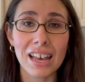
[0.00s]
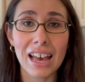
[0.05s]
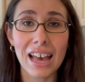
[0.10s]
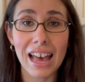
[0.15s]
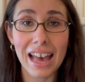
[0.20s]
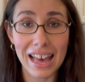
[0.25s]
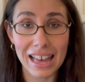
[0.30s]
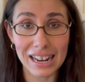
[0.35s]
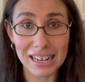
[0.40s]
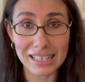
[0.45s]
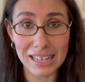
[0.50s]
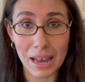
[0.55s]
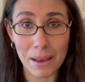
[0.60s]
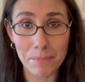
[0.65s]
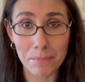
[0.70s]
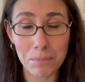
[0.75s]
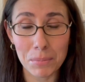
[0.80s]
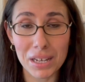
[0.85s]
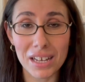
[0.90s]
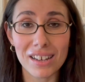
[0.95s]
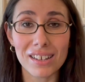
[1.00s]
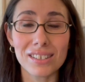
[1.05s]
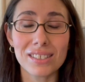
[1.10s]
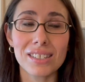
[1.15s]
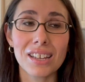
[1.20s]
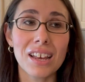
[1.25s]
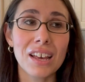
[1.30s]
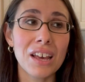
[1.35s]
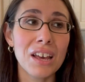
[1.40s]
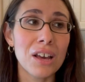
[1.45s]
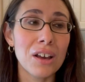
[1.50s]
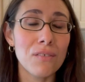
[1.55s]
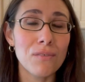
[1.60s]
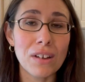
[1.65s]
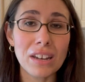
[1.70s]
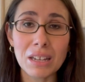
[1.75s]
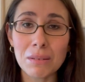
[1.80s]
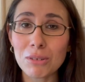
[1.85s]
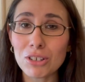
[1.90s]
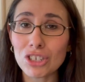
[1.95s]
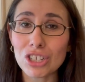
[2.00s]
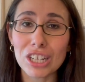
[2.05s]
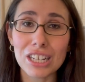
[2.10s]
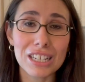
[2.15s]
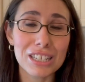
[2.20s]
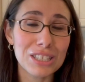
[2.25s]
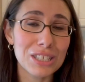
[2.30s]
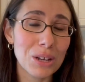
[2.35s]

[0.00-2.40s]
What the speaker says: ahead of time, because vending machines,